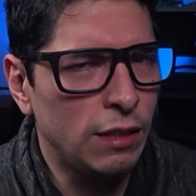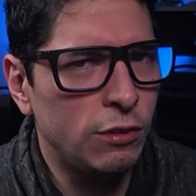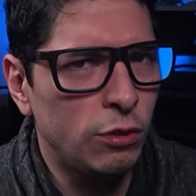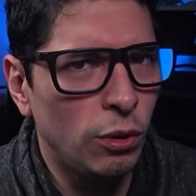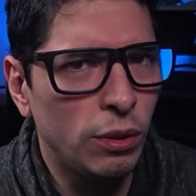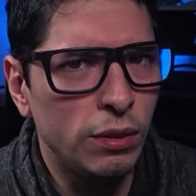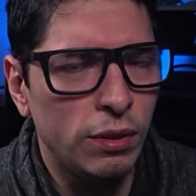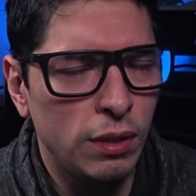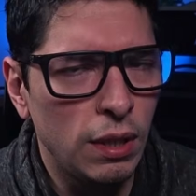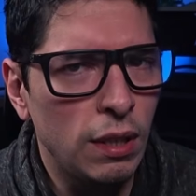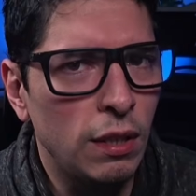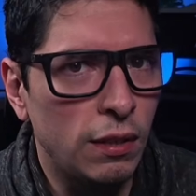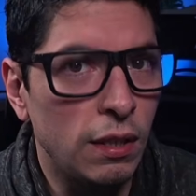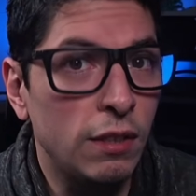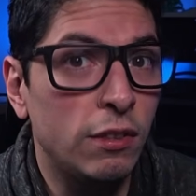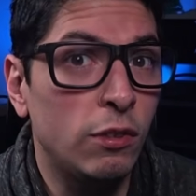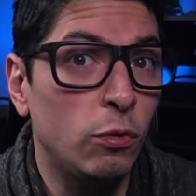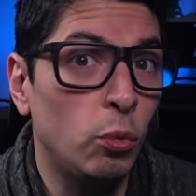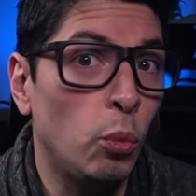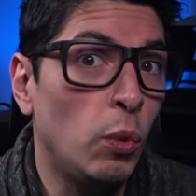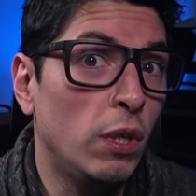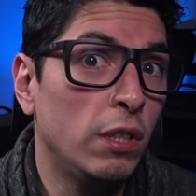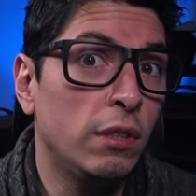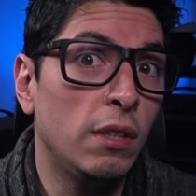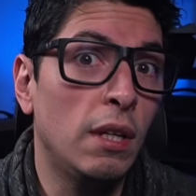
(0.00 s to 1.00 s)
as you can see,
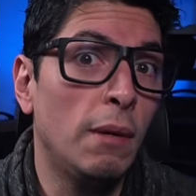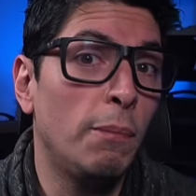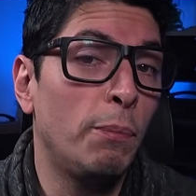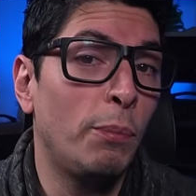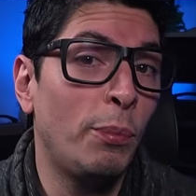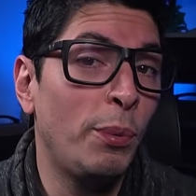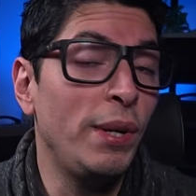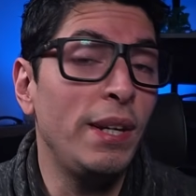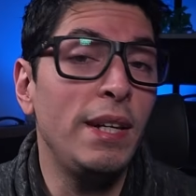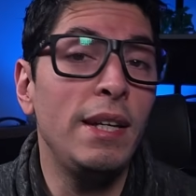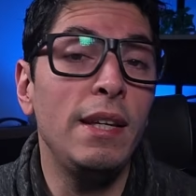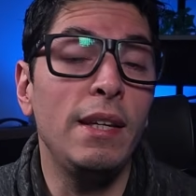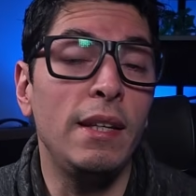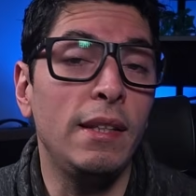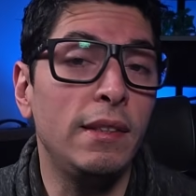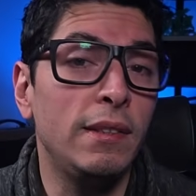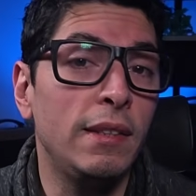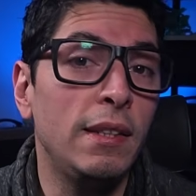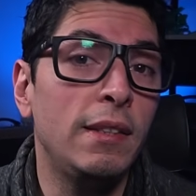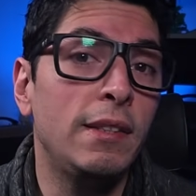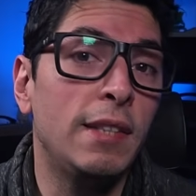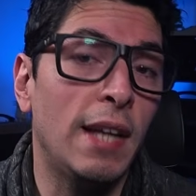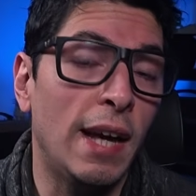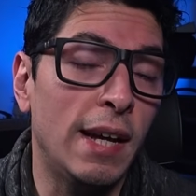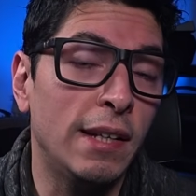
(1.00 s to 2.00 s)
this was a pretty
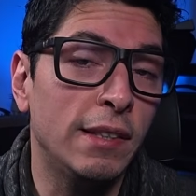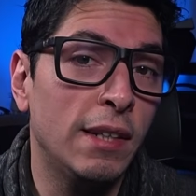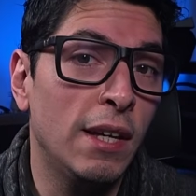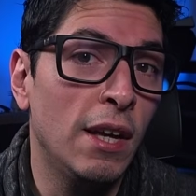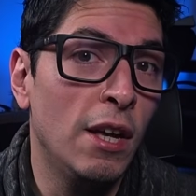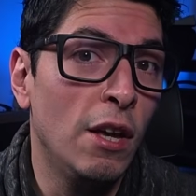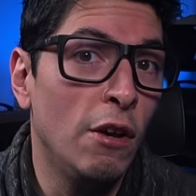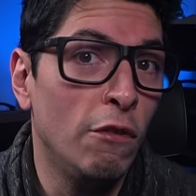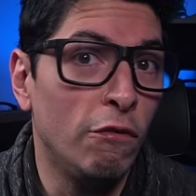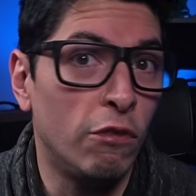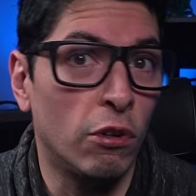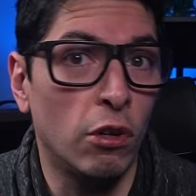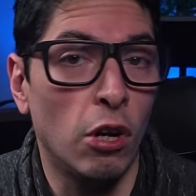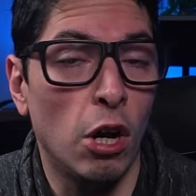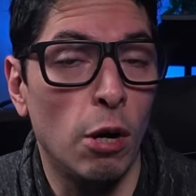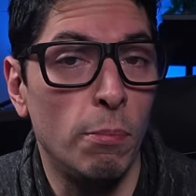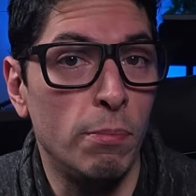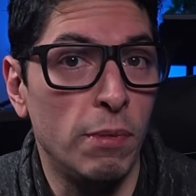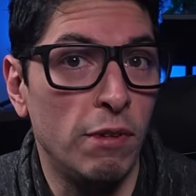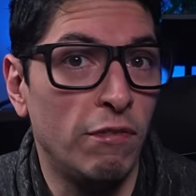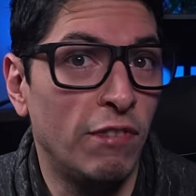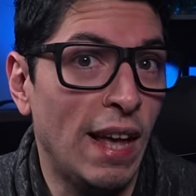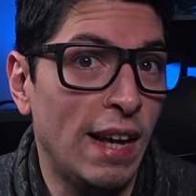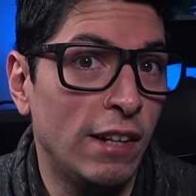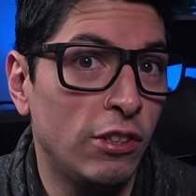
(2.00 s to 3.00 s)
easy task for
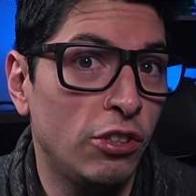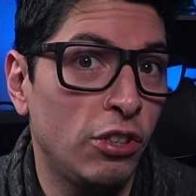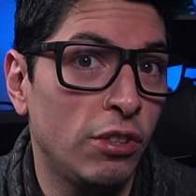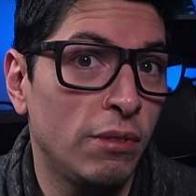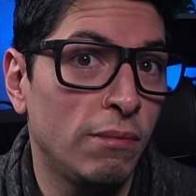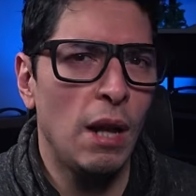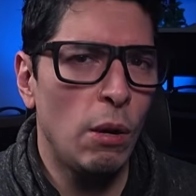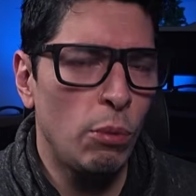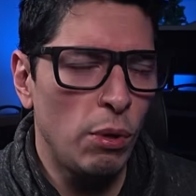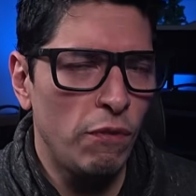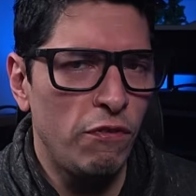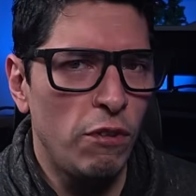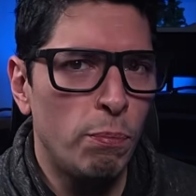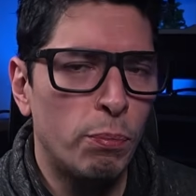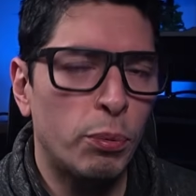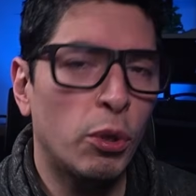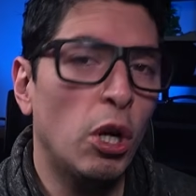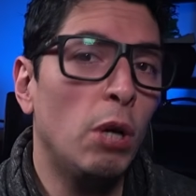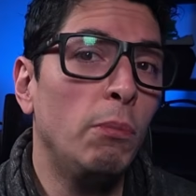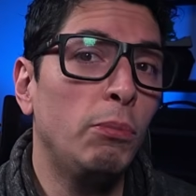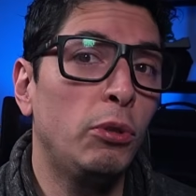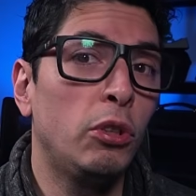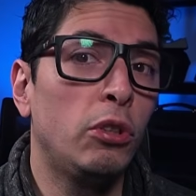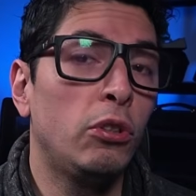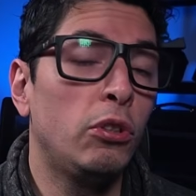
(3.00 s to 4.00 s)
Omni Flash. Now, if you
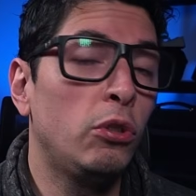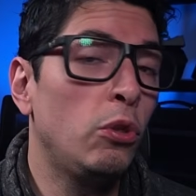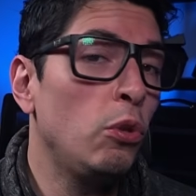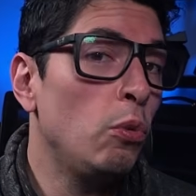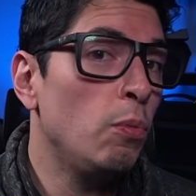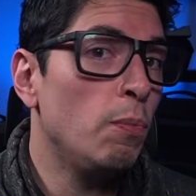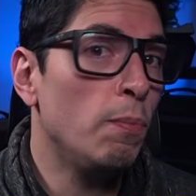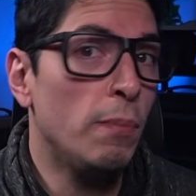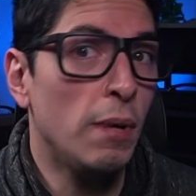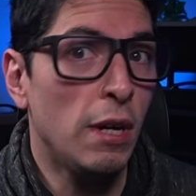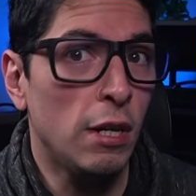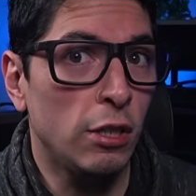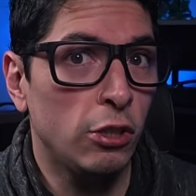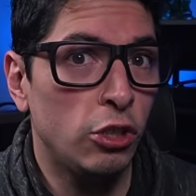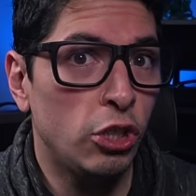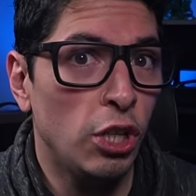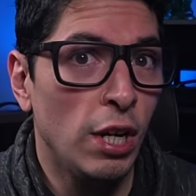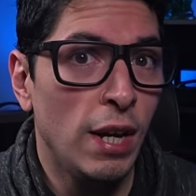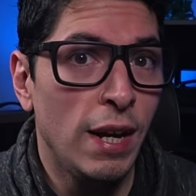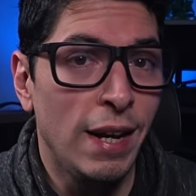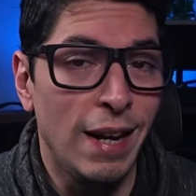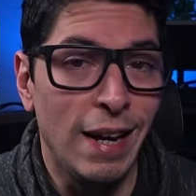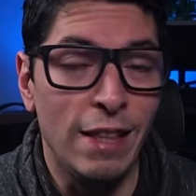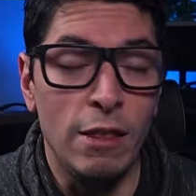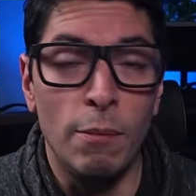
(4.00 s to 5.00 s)
prompt too
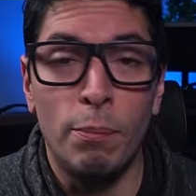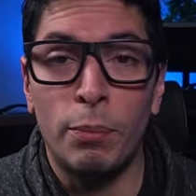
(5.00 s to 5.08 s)
much and the